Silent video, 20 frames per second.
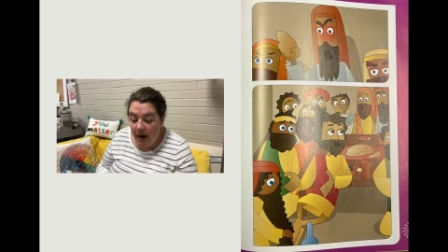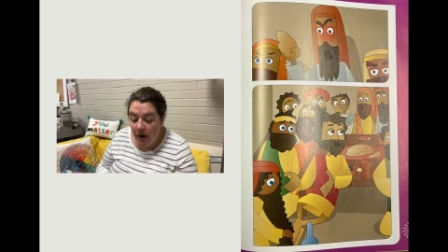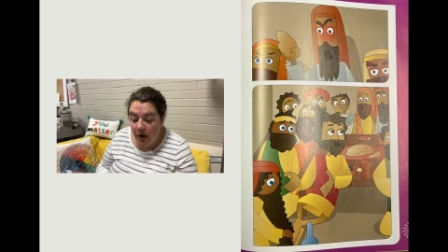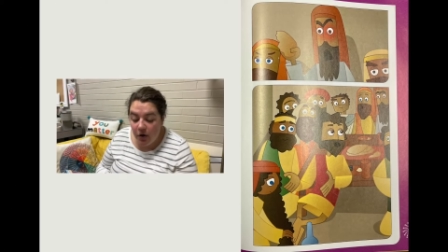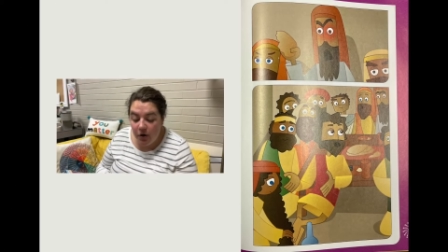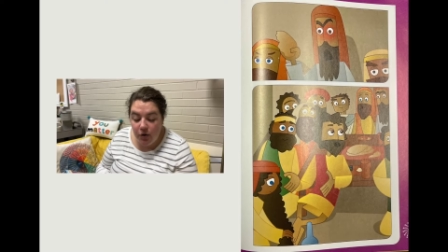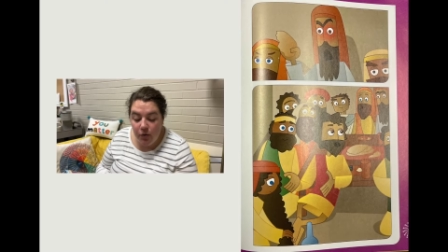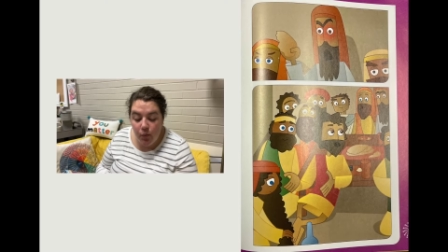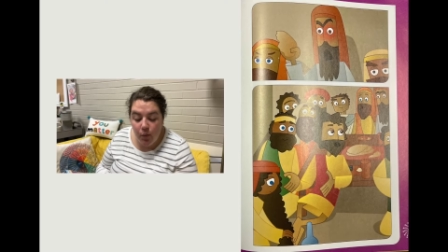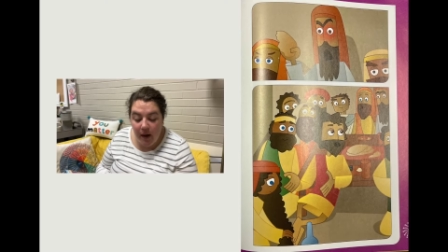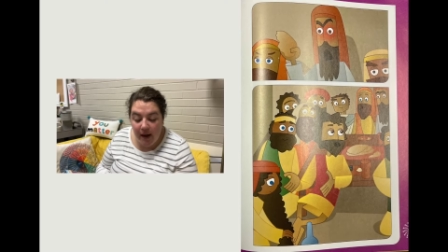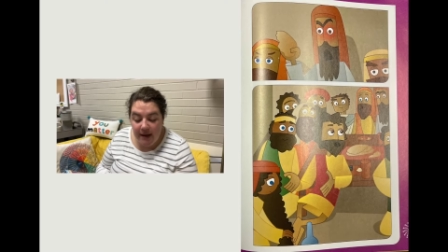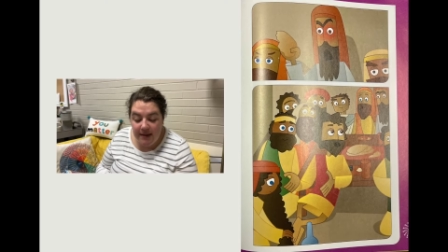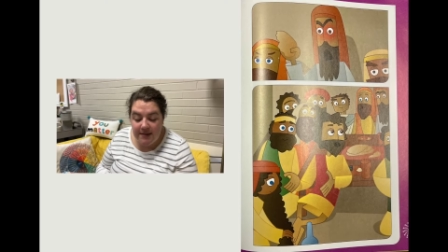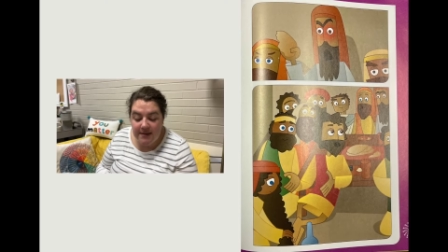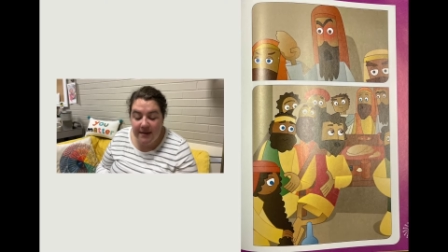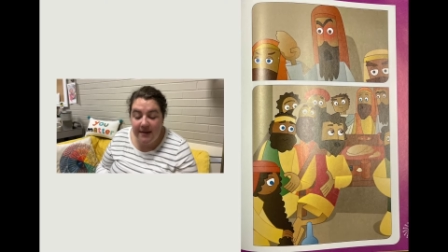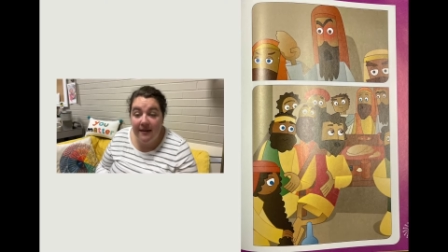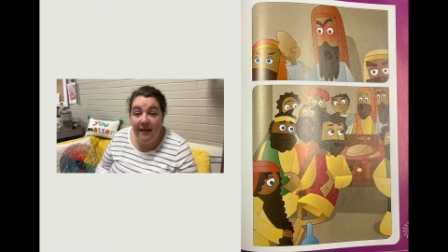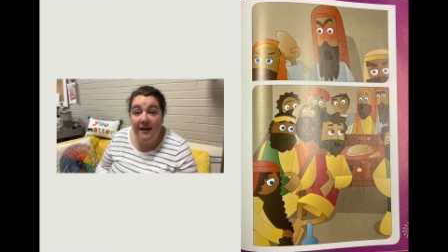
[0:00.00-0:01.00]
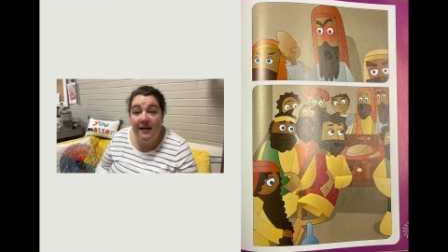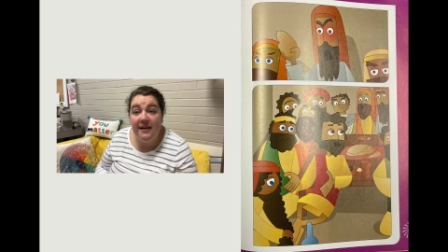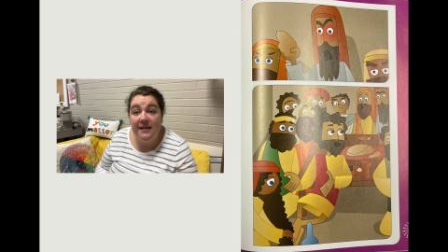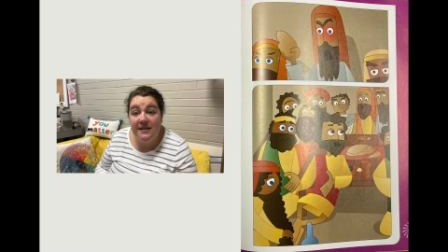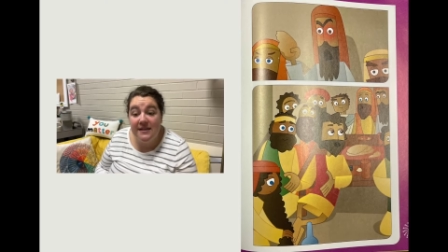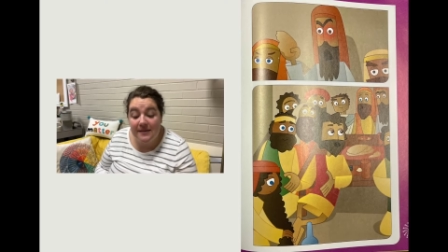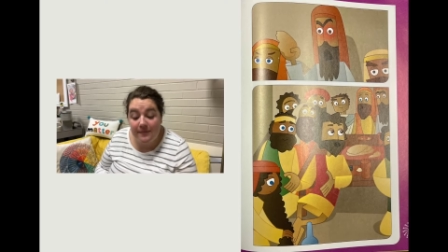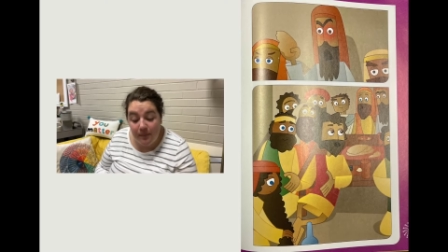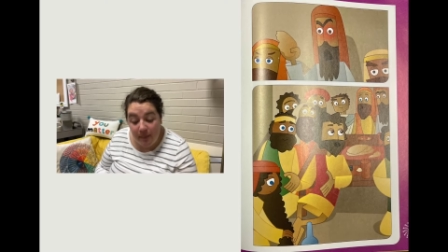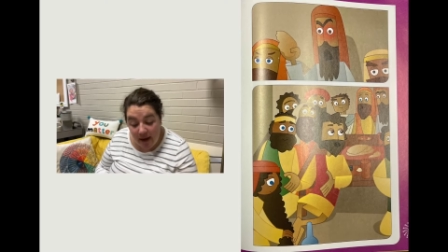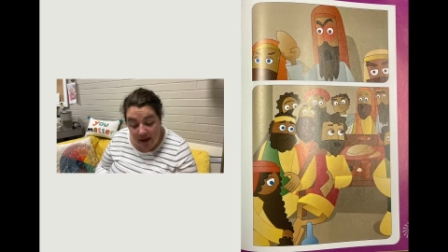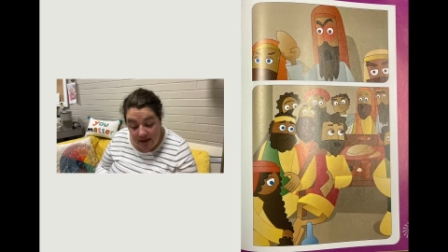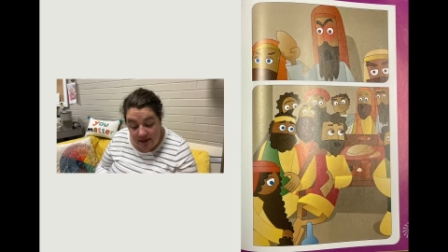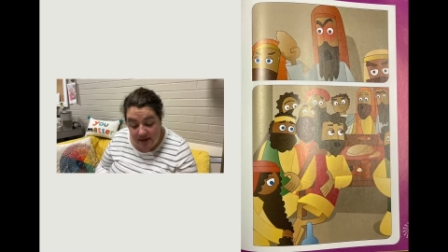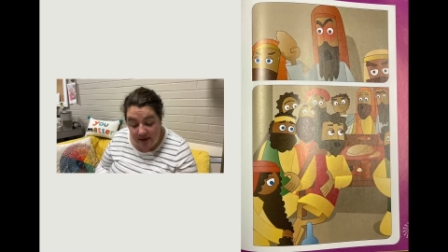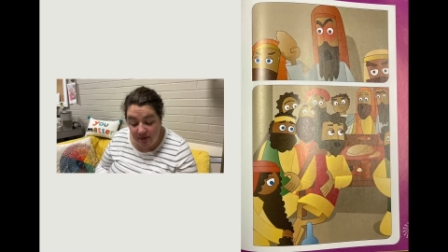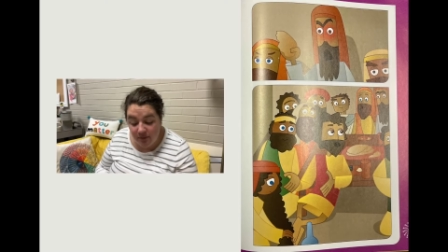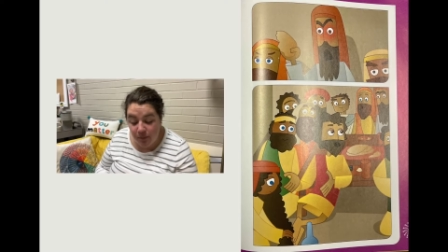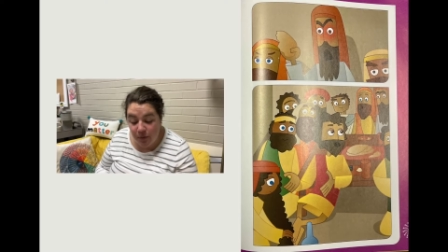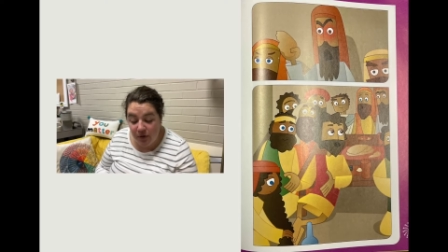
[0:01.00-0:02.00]
are you wasting that
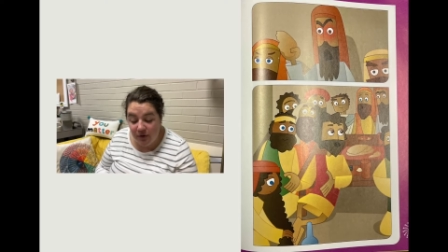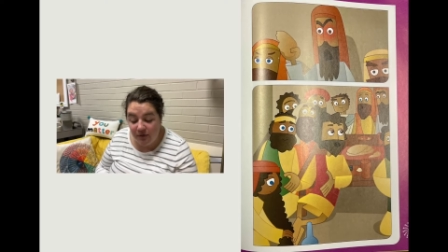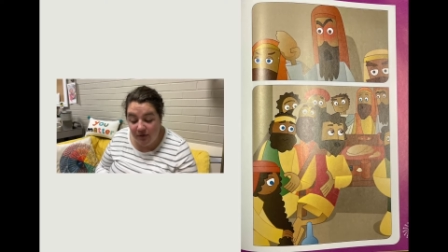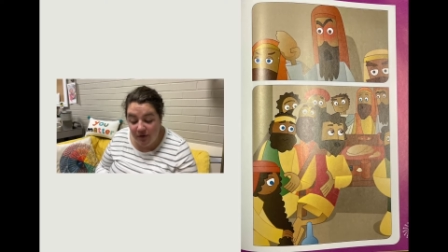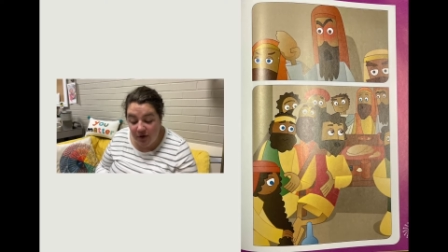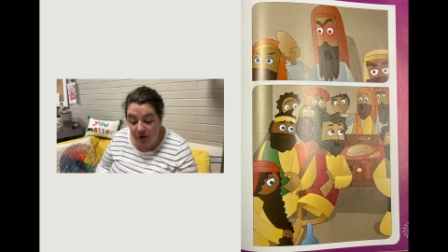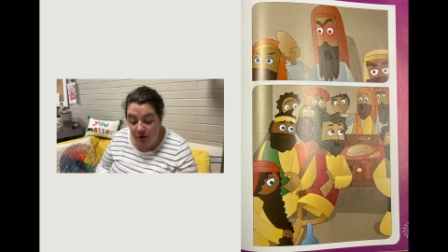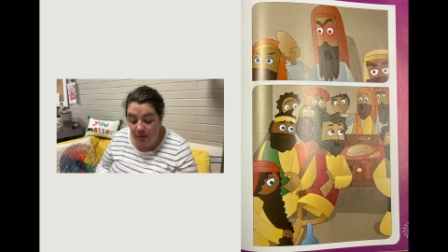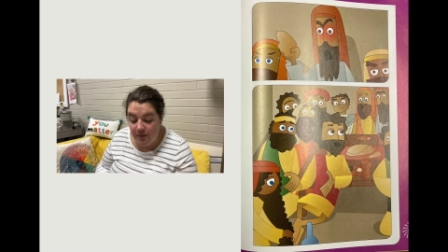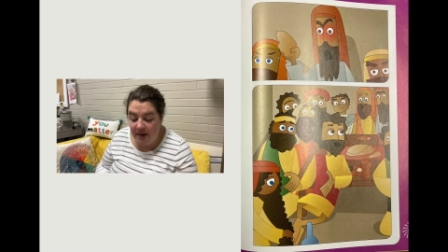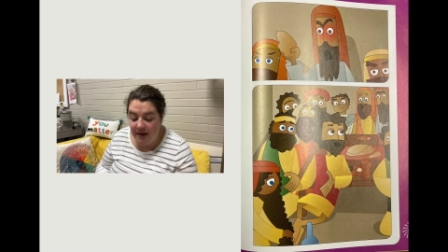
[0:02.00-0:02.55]
expensive perfume?